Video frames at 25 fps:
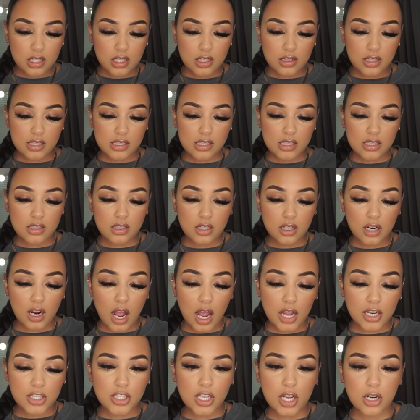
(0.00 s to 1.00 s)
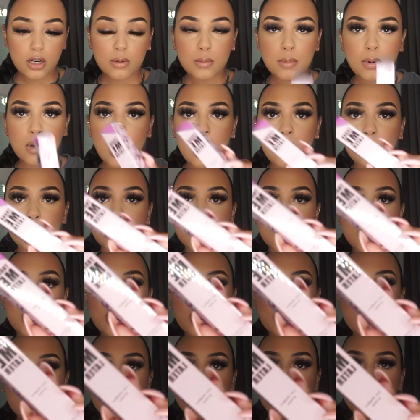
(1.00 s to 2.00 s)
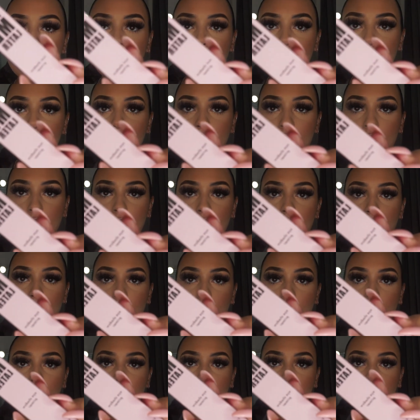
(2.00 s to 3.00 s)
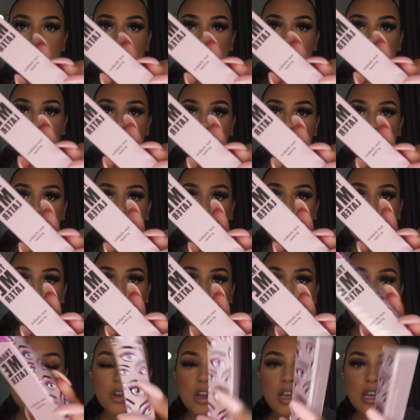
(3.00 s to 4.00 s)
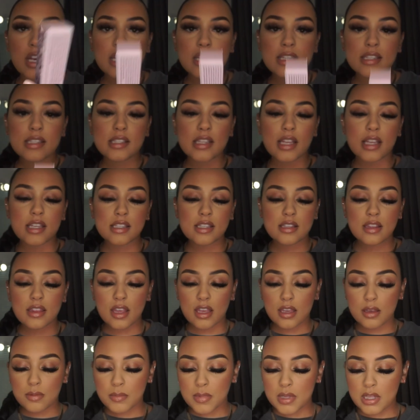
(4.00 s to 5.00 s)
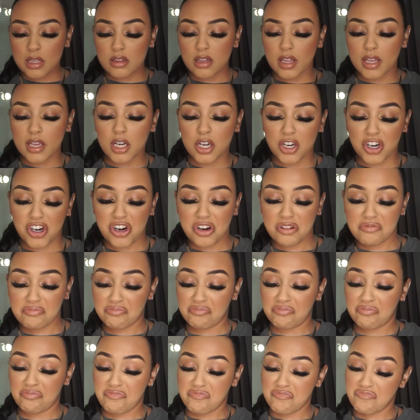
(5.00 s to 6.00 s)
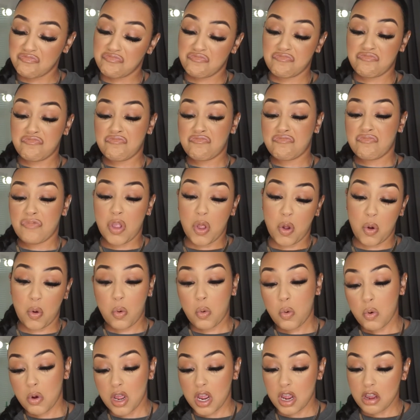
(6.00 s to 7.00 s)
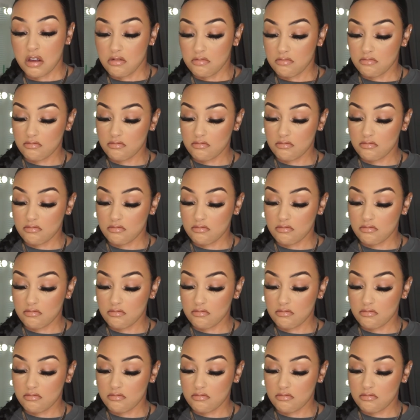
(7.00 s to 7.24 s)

This is their eyeshadow primer, and on the front it says "Thank me later." Okay.